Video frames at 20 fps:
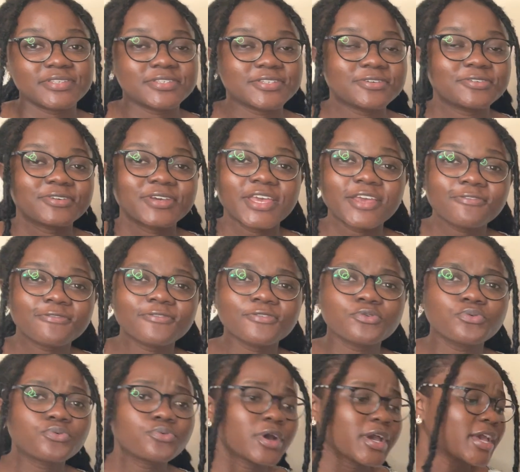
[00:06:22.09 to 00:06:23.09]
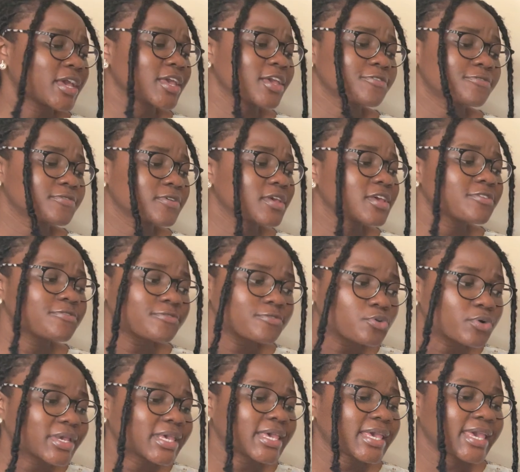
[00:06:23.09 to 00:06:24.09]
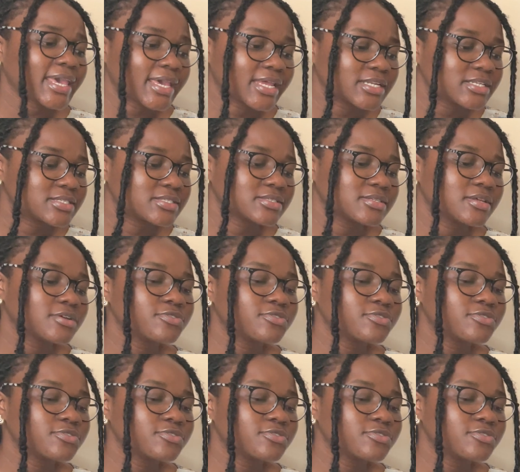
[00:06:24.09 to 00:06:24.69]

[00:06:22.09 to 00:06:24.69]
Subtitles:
So if your kid